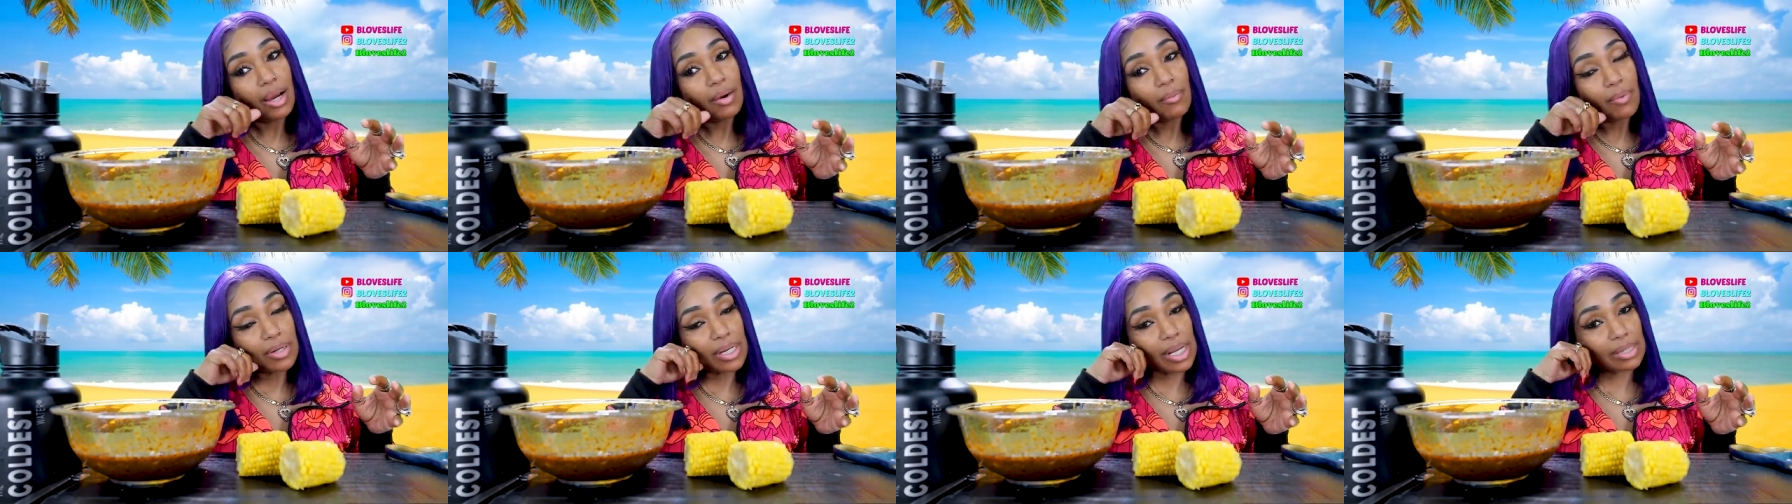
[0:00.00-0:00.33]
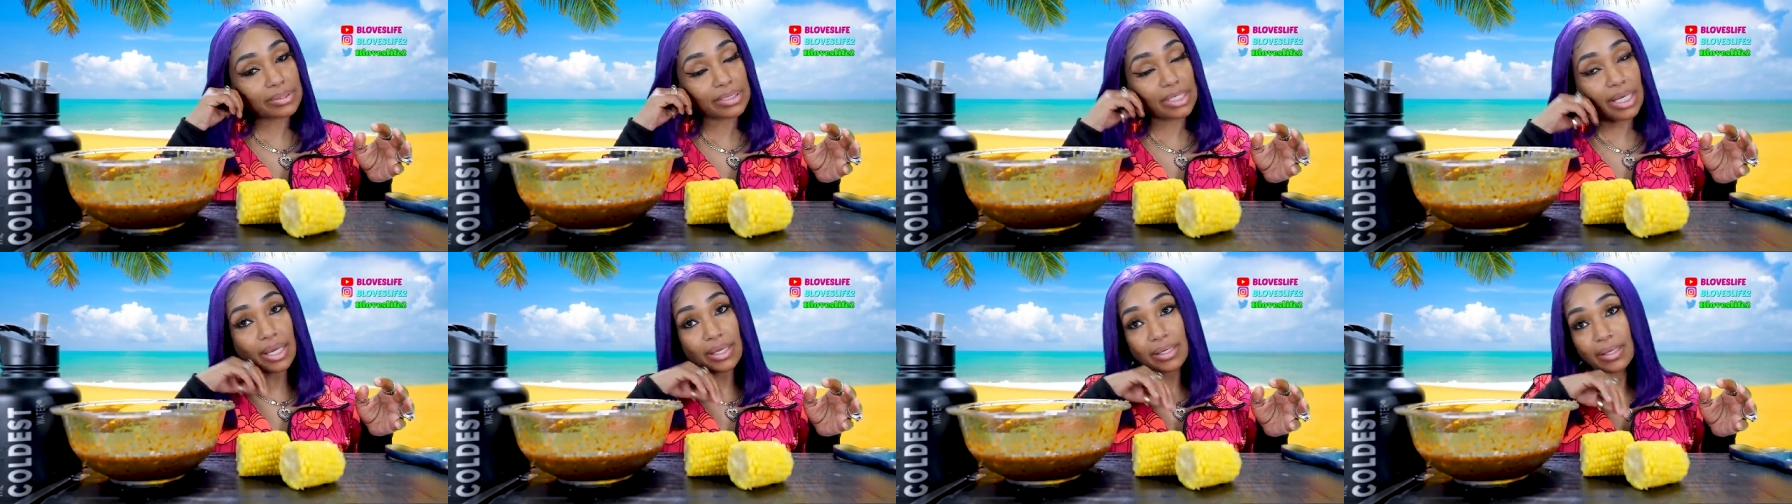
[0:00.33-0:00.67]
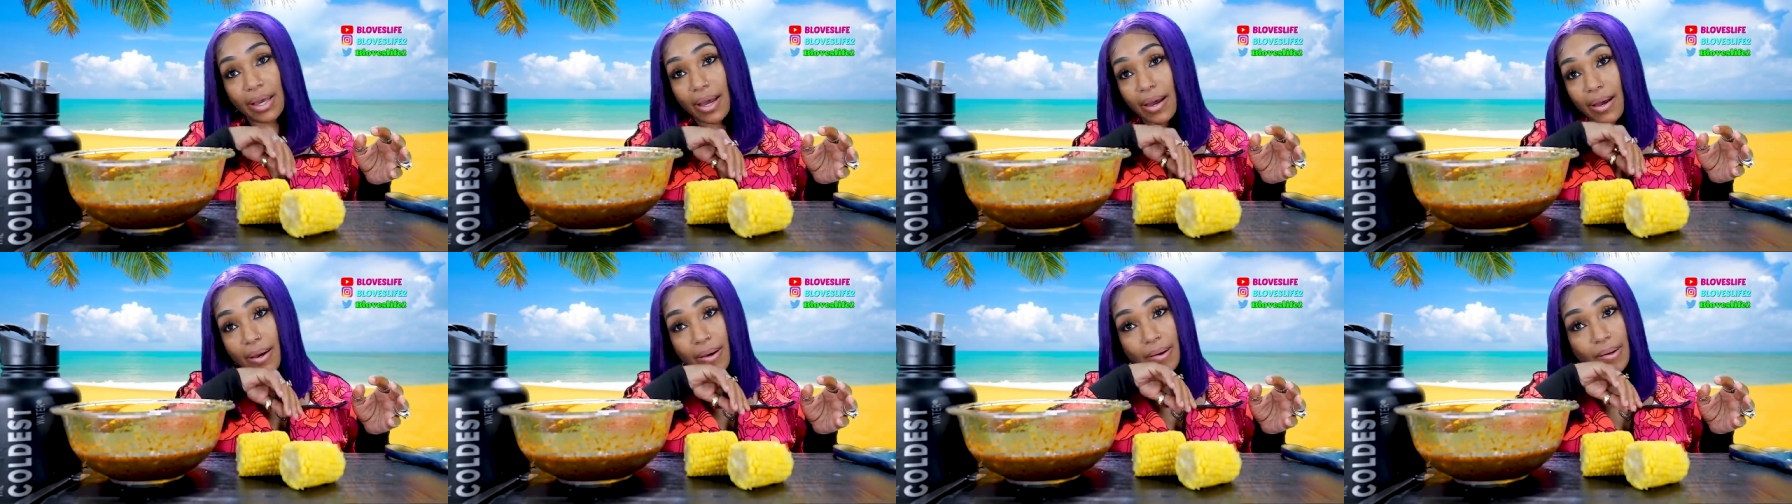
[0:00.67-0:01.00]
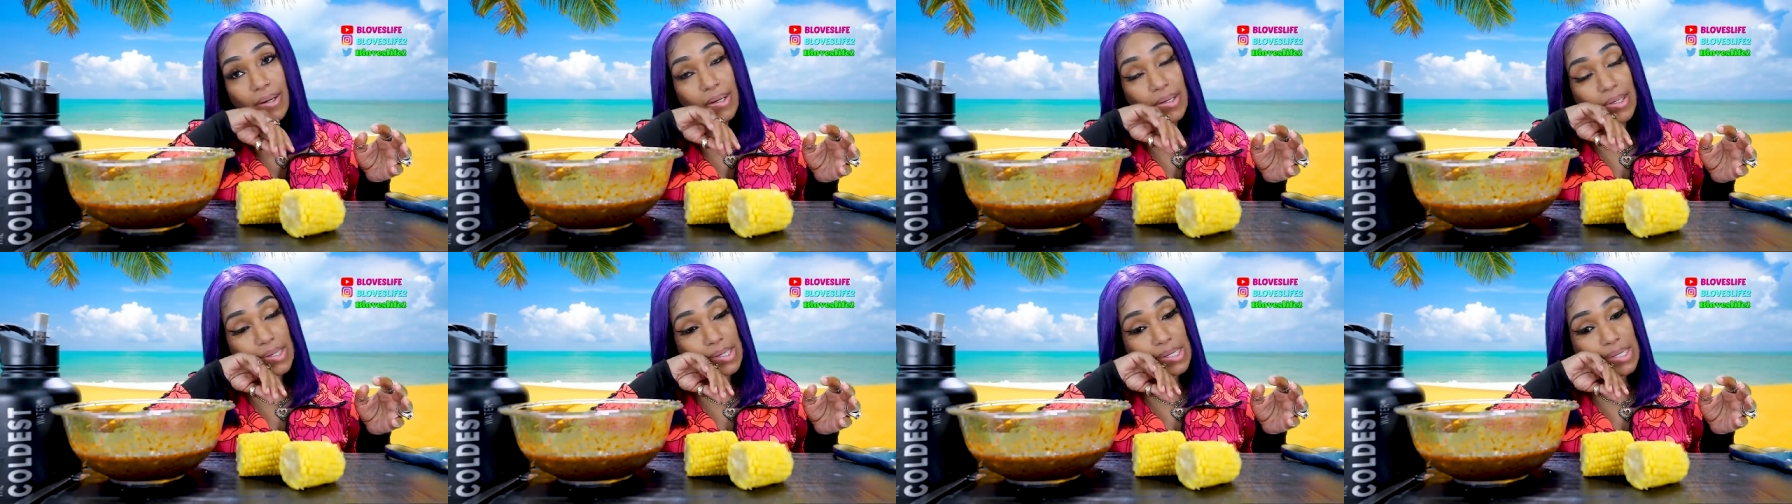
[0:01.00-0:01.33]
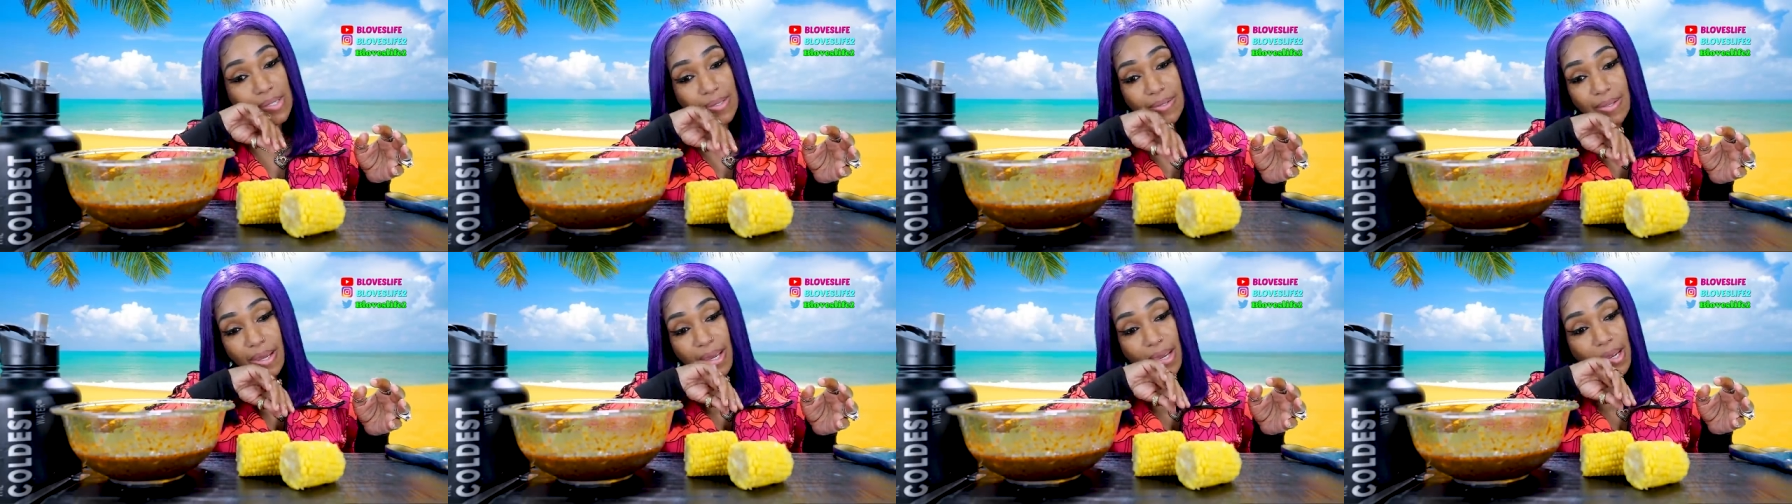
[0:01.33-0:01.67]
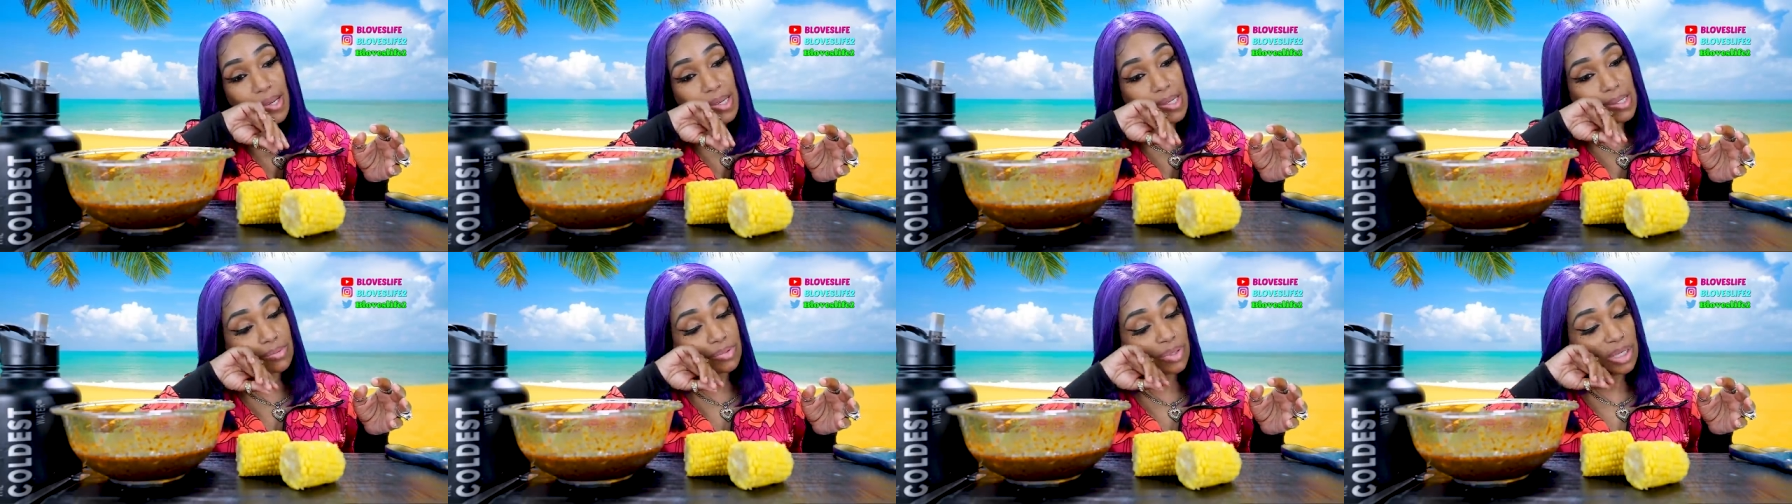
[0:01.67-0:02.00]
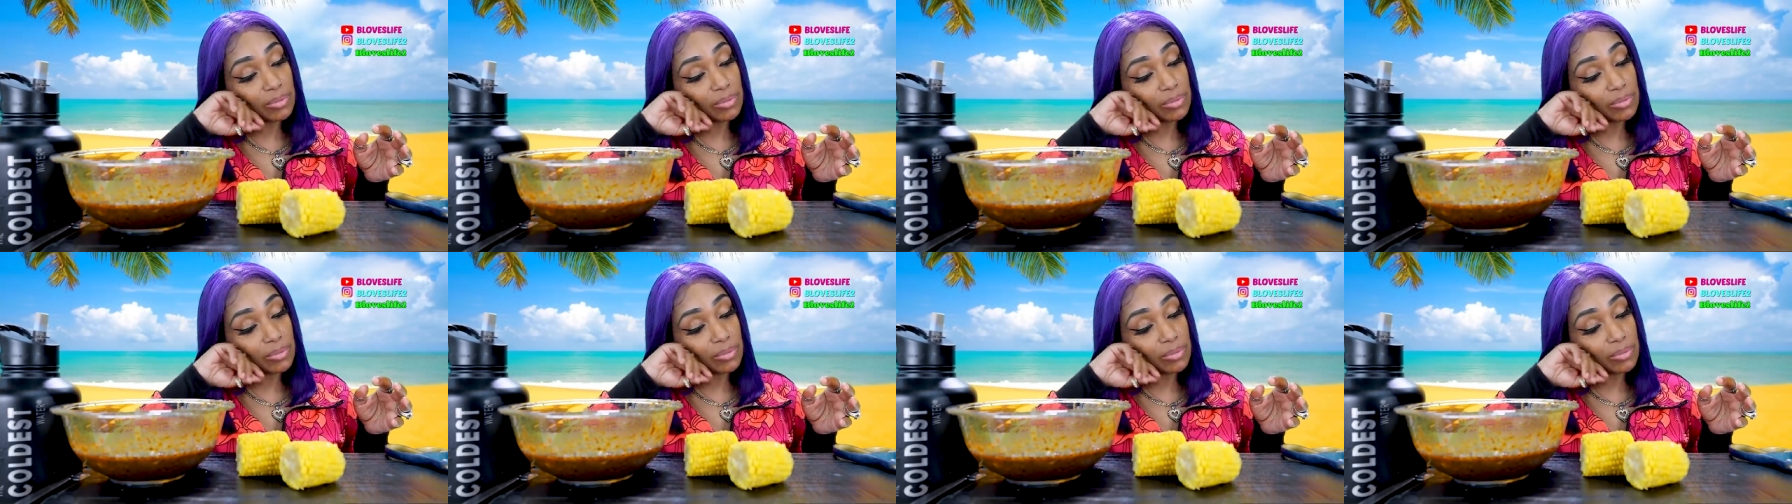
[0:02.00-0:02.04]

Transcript: When I tell y'all that